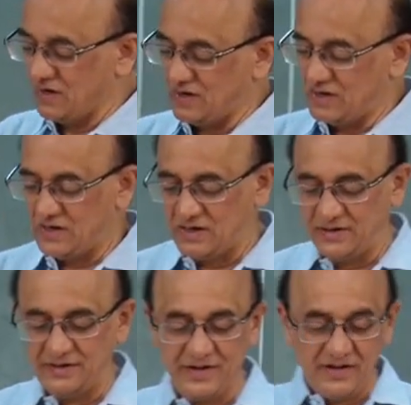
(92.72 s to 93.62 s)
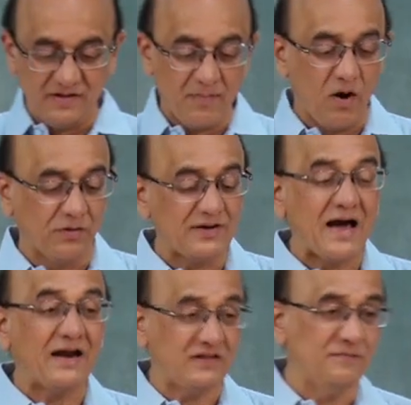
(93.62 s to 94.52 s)
uh, it is about
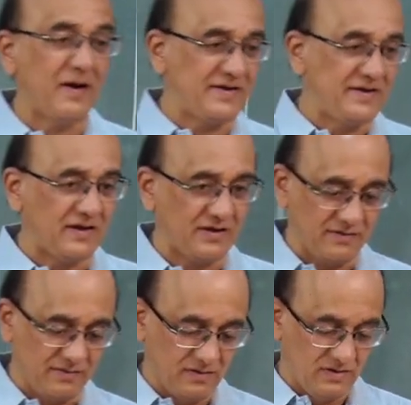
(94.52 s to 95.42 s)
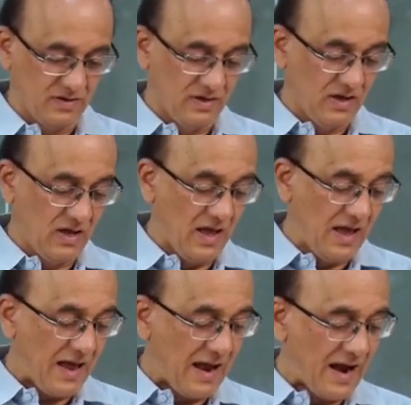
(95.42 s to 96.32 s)
arithmetic
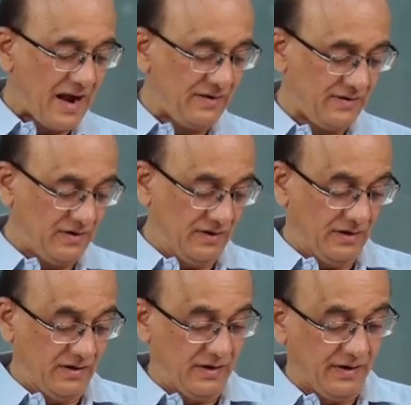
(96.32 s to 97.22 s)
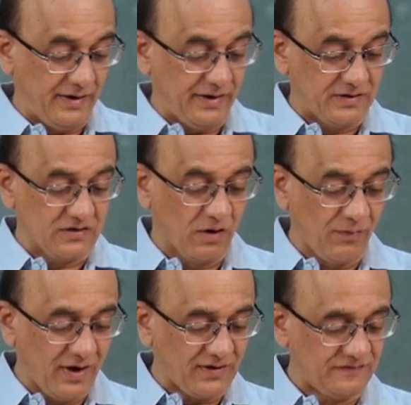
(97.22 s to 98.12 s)
and it
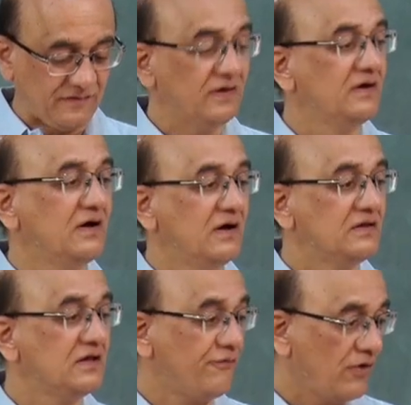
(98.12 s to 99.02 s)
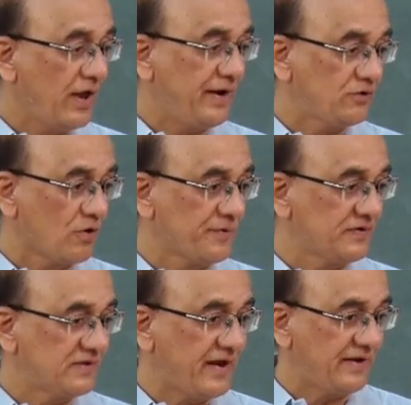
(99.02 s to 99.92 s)
covers the following
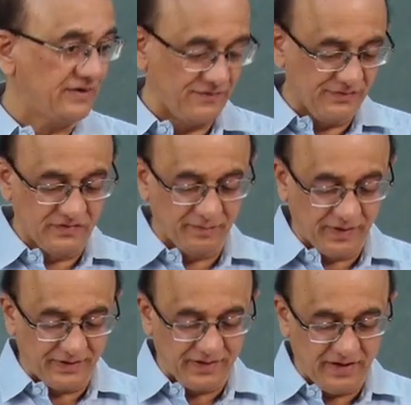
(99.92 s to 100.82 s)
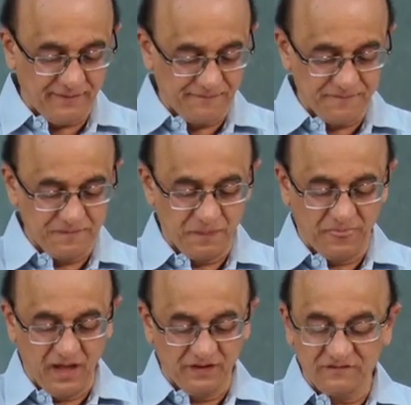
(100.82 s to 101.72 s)
topics like divisibility,
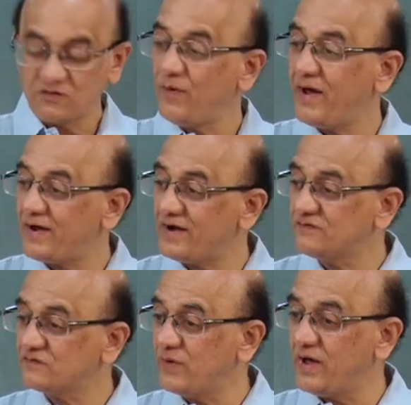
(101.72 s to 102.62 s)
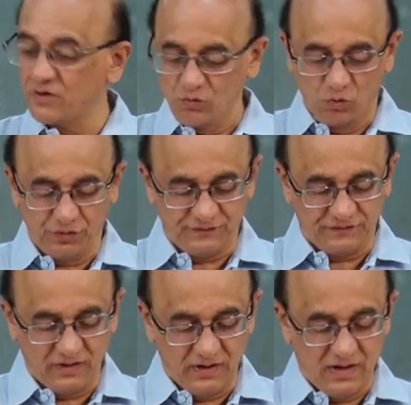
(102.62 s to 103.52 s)
square and square roots,
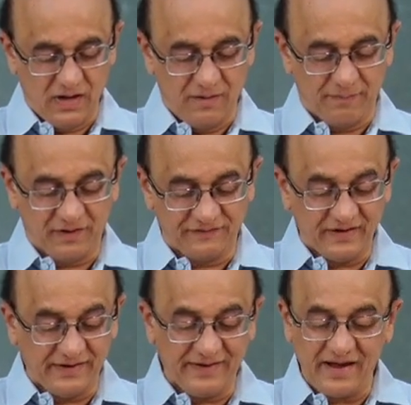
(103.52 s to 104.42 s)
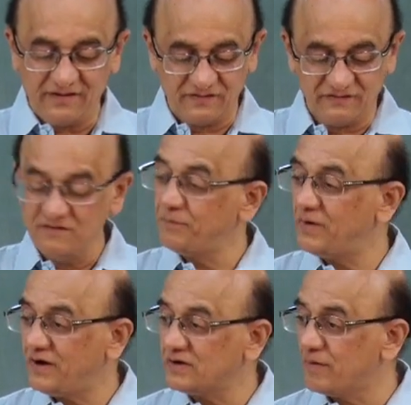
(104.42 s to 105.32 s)
percentage, simple
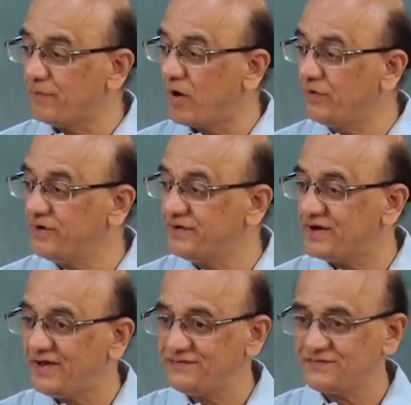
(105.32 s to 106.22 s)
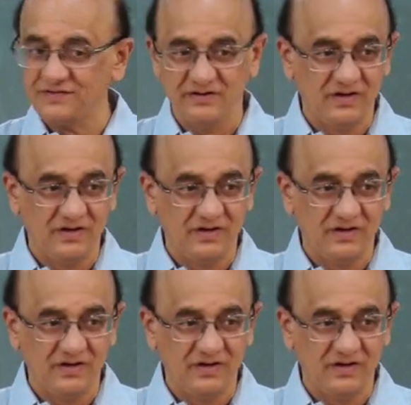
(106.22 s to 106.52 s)
and compound interest,